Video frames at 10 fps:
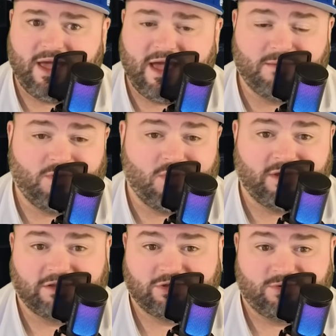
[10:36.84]
I'm
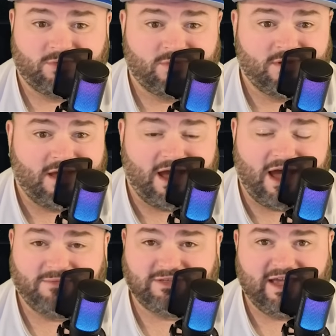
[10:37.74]
going to.
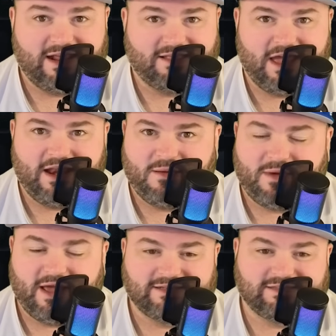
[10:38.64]
I'm taking Atlanta at
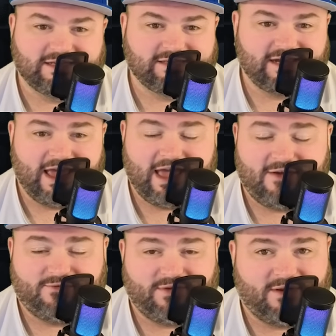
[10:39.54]

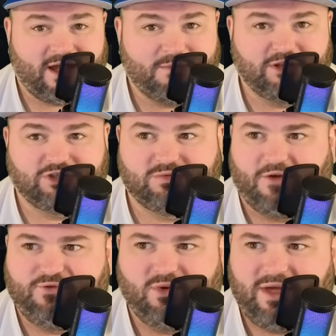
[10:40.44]
-6.5 here. I mean,
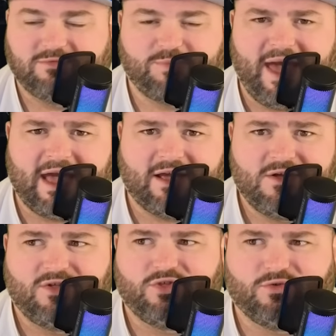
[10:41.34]
a few games back,
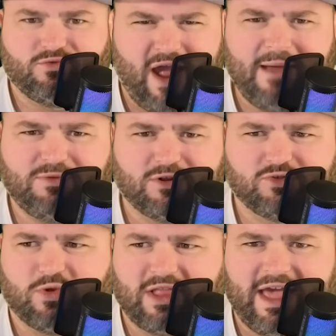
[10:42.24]
the
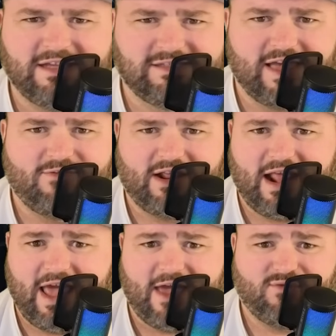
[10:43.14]
Raptors were laying
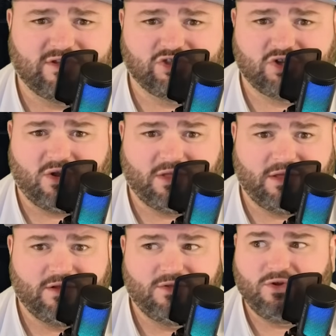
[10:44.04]
7.5 in
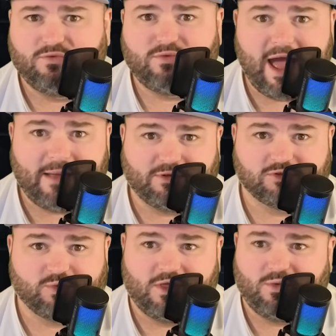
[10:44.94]
Charlotte. The
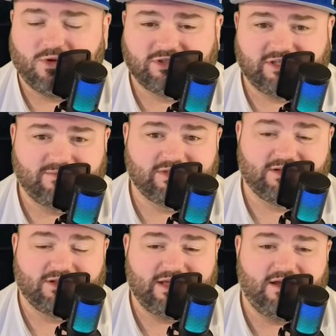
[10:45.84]
Raptors, one of the worst teams in
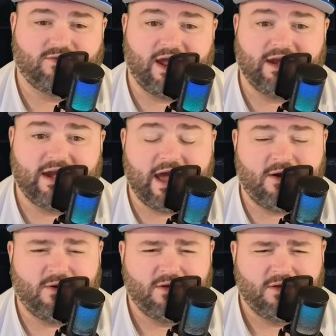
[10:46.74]
the league right
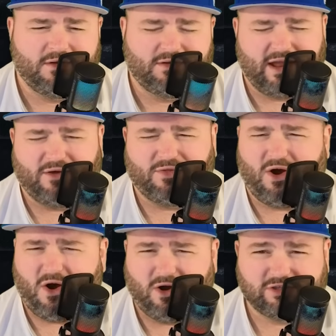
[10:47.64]
now. Now the
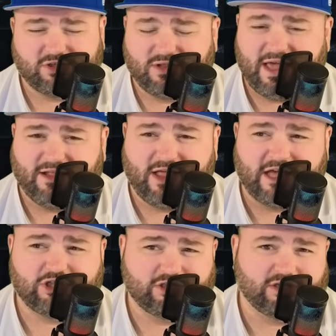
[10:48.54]
Hawks are laying
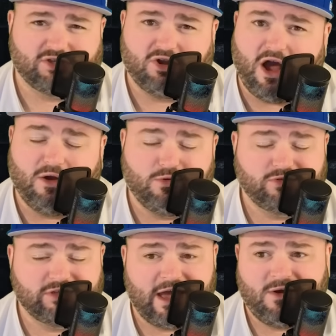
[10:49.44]
less just because
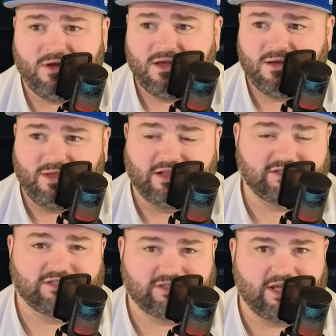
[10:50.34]
Okongwu's out. I mean, this
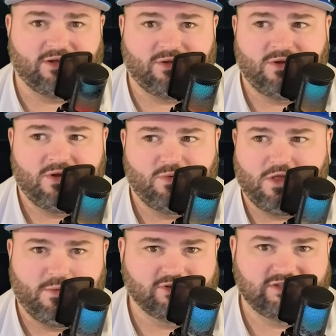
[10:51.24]
is still one
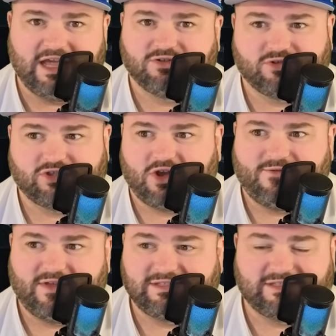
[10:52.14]
of the most dangerous
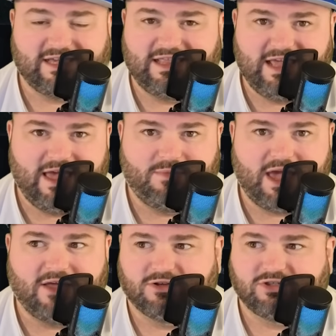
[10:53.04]
offenses in the
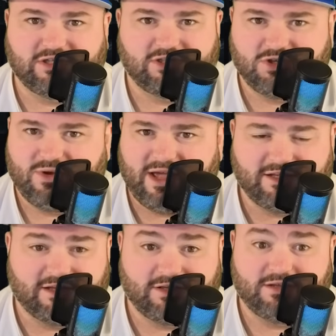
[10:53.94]
NBA. They're
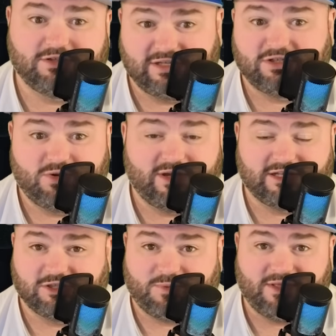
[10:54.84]
6-2
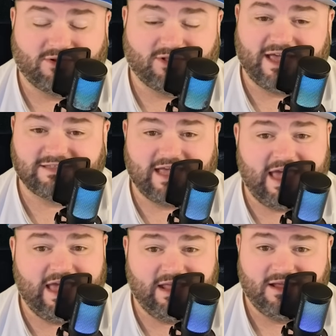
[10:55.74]
against the spread in their last
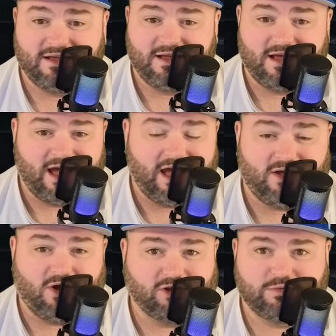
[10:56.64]
eight.
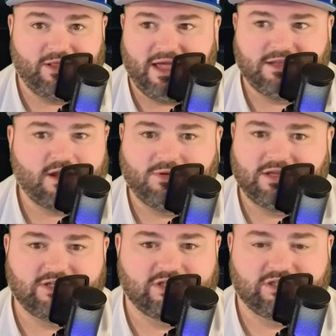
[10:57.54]
Hawks should be laying double
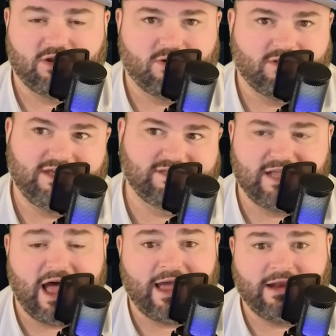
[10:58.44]
digits here, or at least
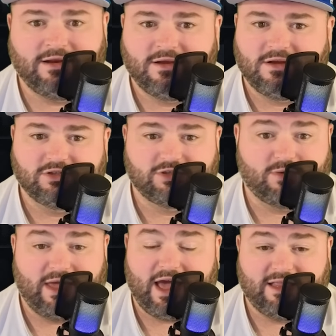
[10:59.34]
nine. So
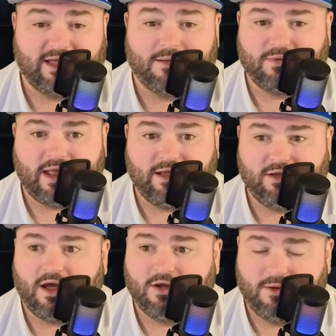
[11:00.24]
yeah, I think I'm
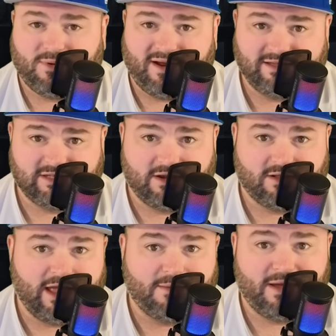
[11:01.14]
getting a good price here.
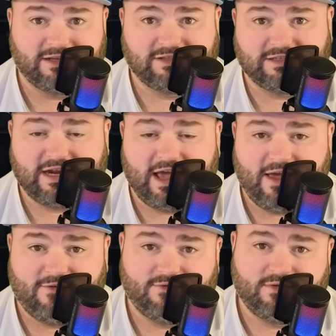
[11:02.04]
Atlanta
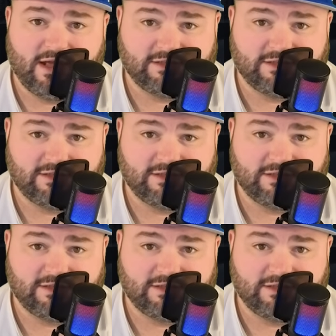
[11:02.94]
-6.5. Next